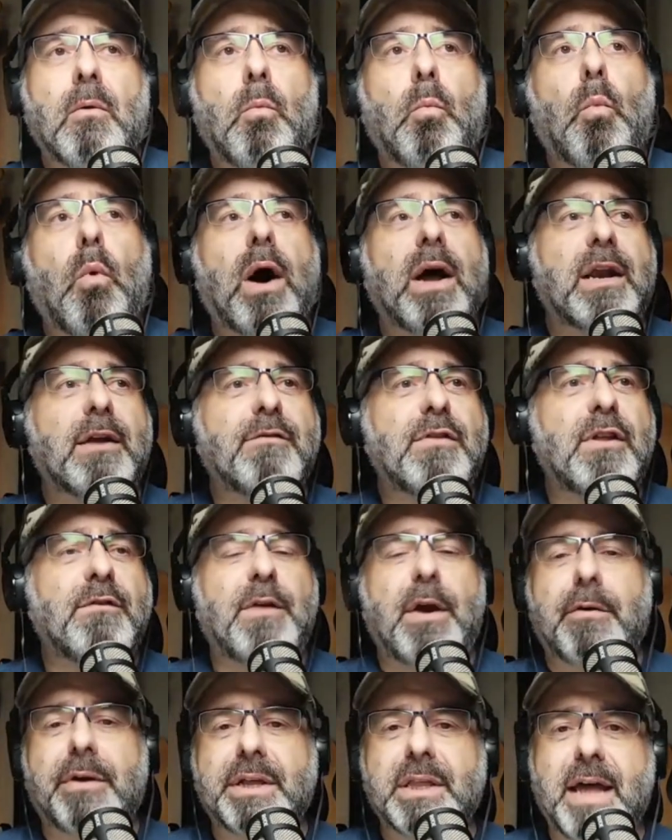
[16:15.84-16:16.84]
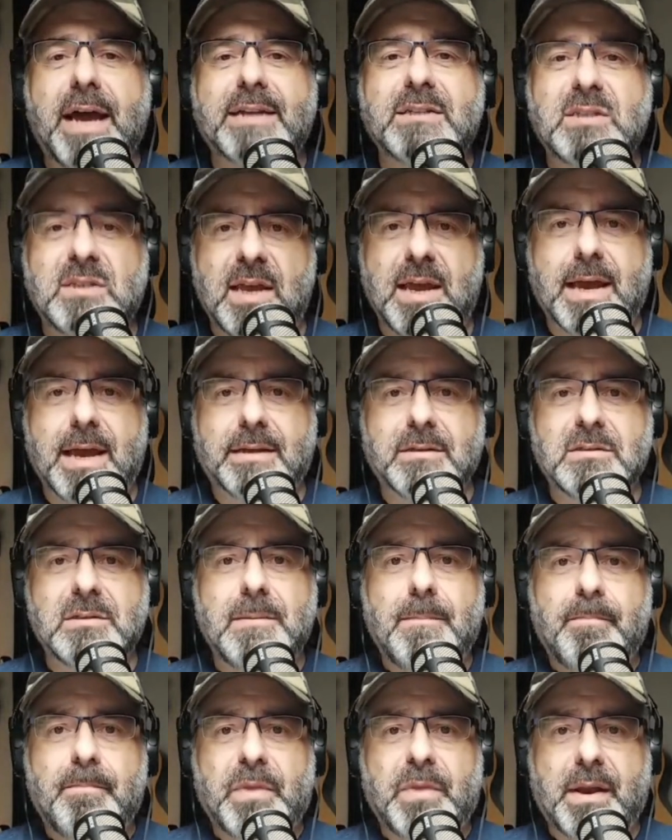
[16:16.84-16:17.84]
one of the very last things
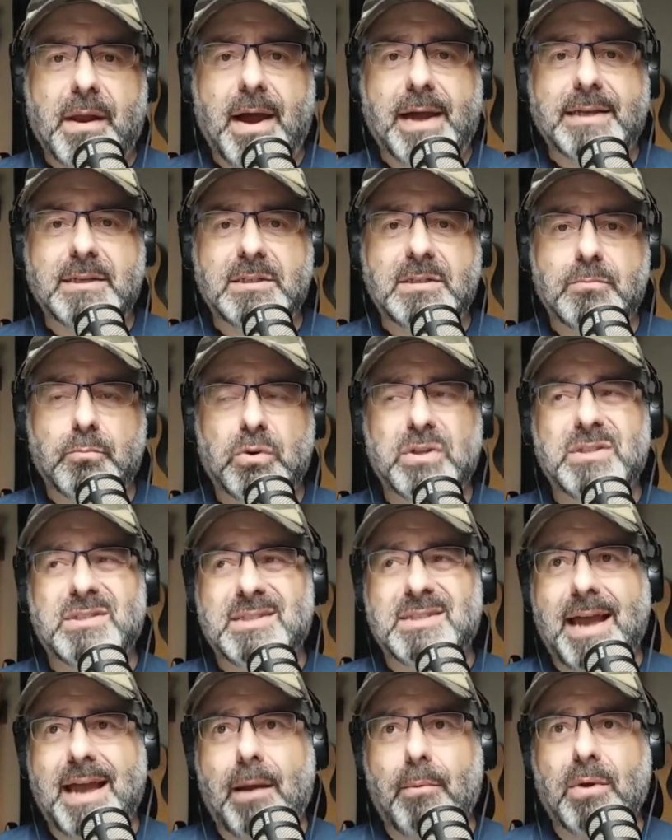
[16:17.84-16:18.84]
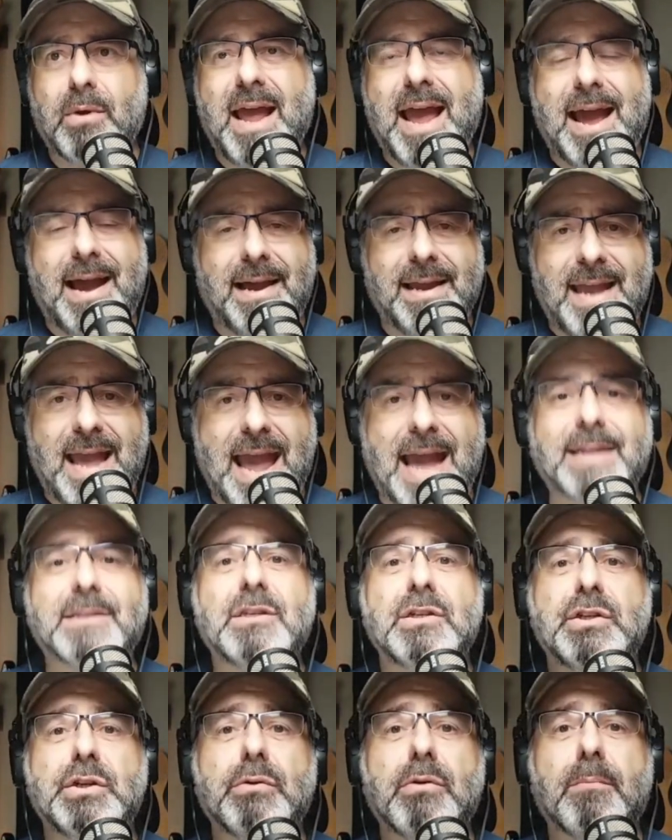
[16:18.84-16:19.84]
that I would say I would ha I had to
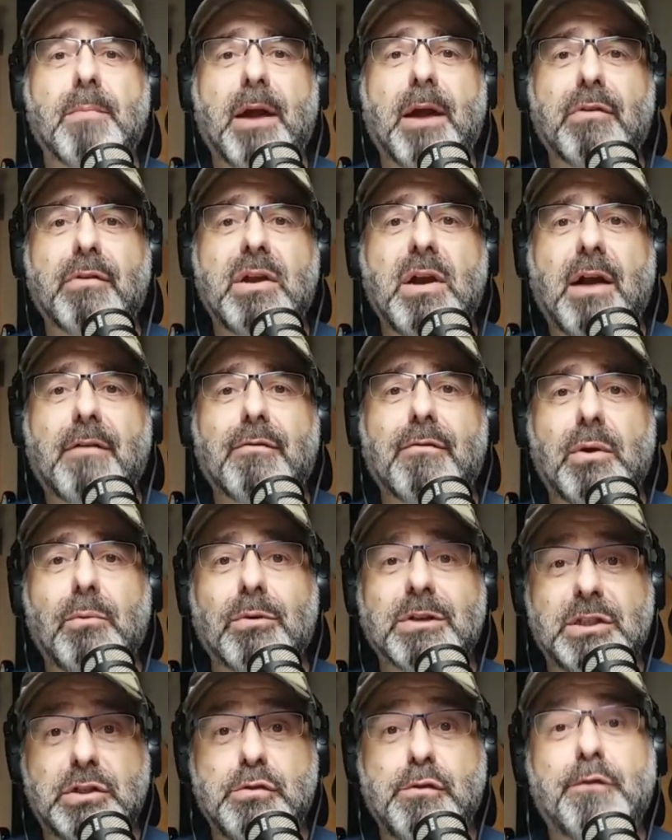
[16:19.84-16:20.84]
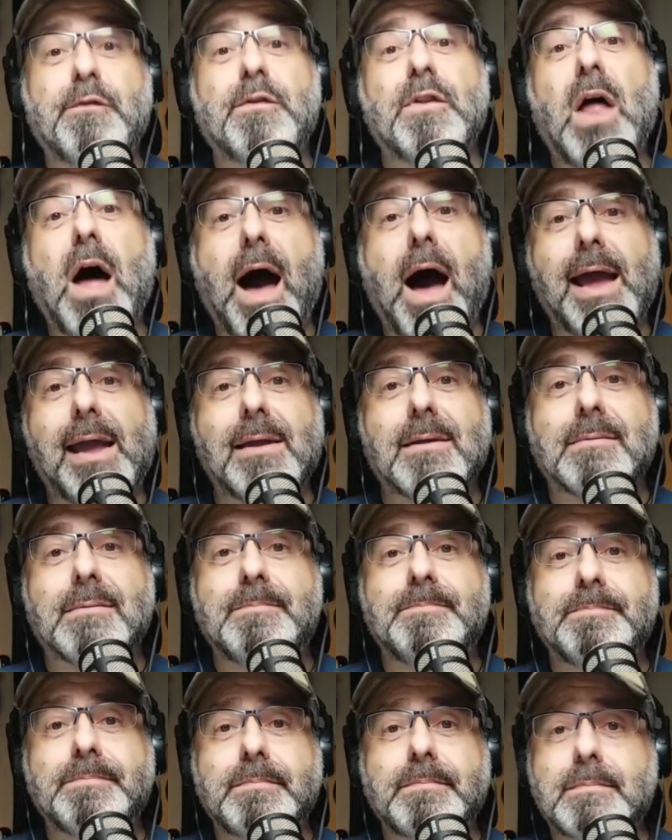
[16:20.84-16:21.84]
do in my recovery was to fly.
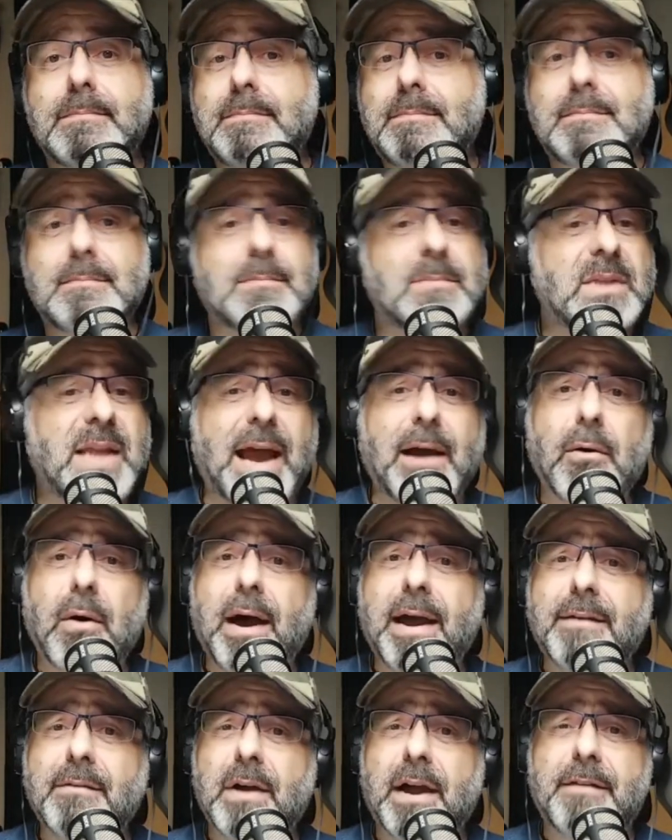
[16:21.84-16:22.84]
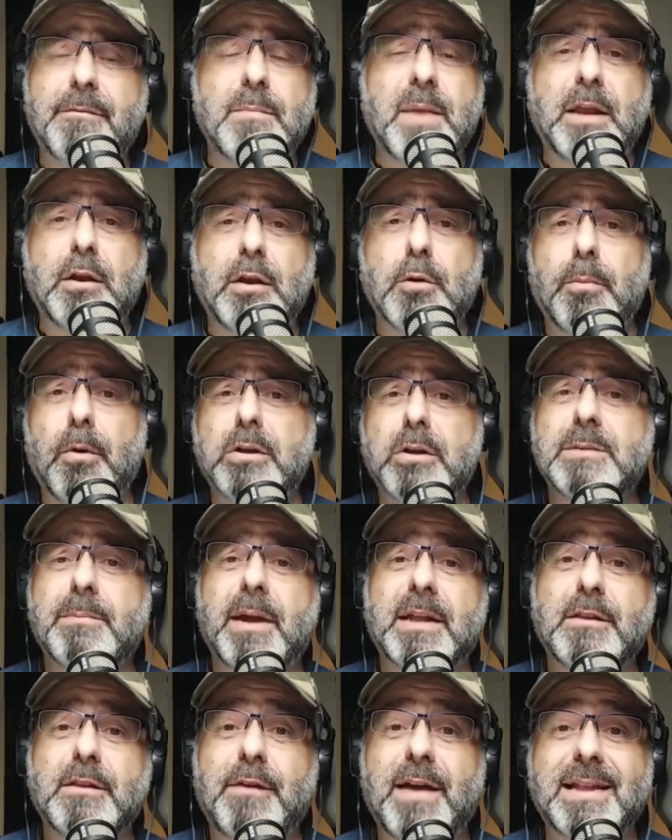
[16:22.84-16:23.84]
Now I, have made no bones
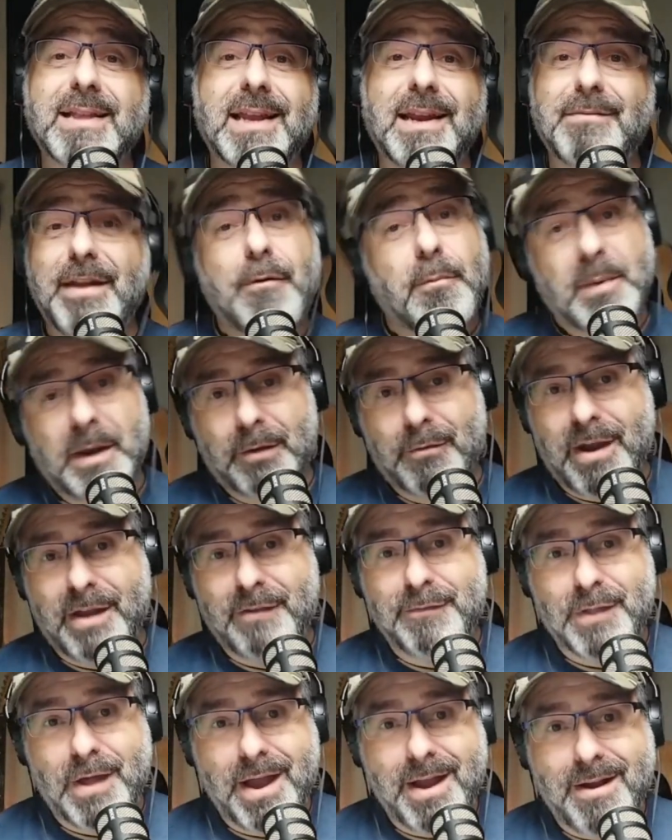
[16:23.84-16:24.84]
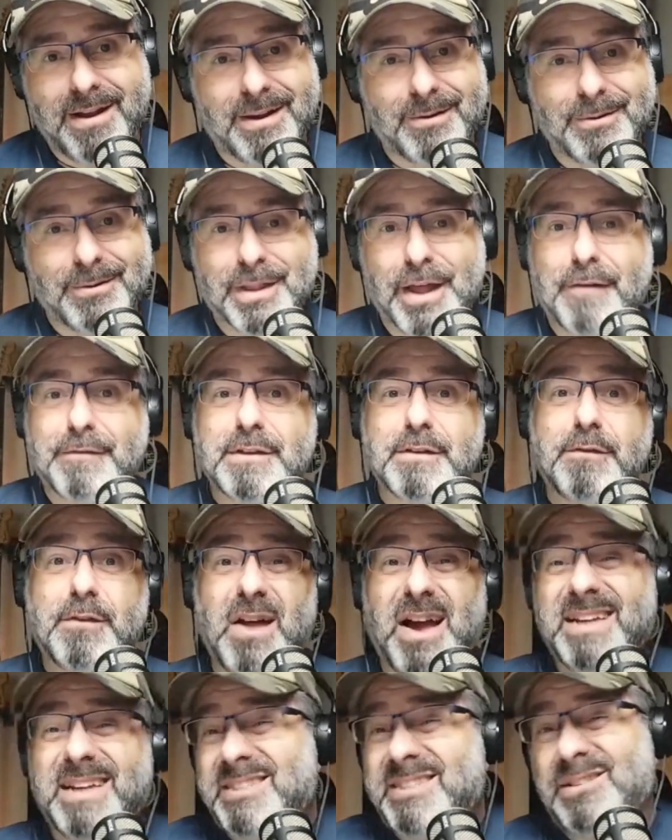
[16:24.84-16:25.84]
about the fact that I've never been a great flyer. I don't love to
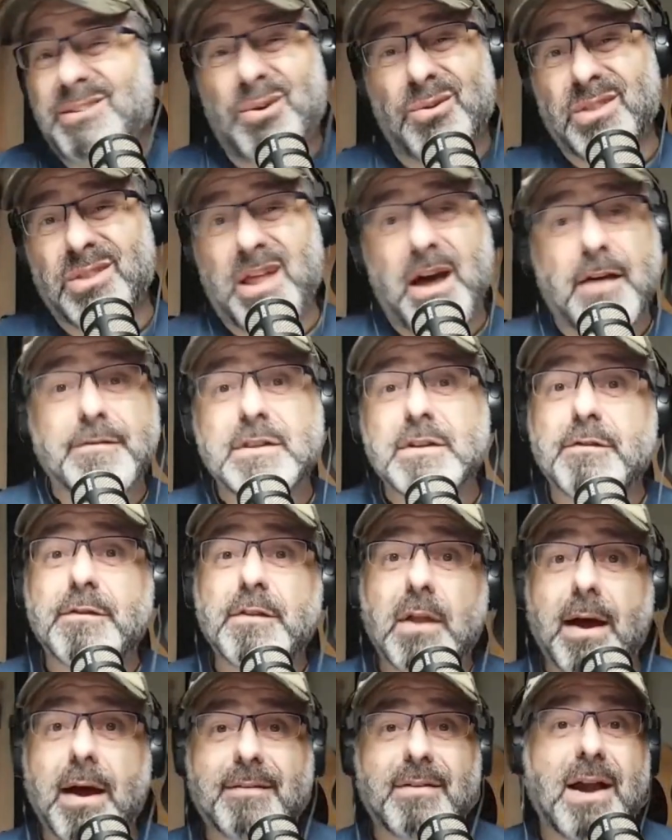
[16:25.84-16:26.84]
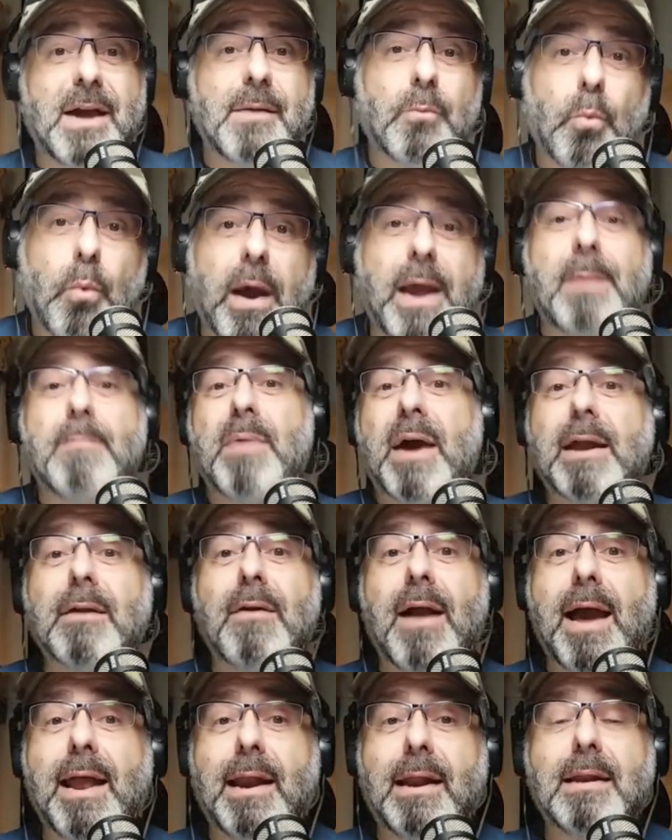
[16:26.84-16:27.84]
fly. I still don't love to fly. I've gotten way better
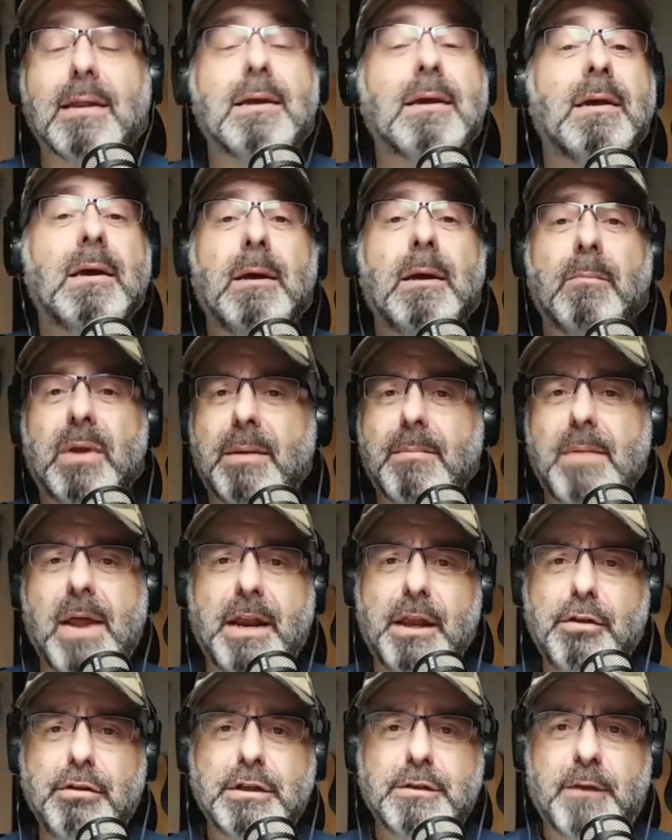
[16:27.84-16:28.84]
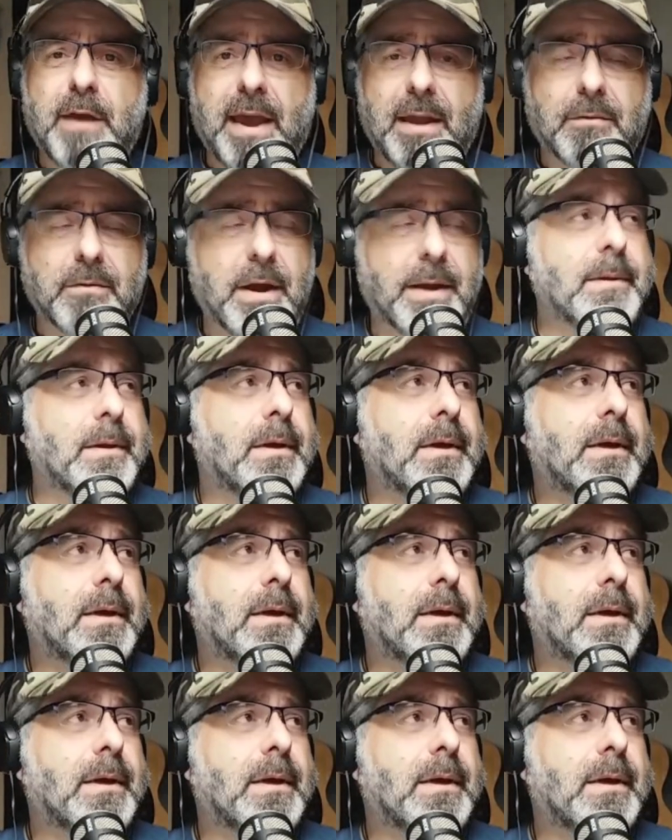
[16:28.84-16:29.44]
at it, but I'm not a huge fan, right?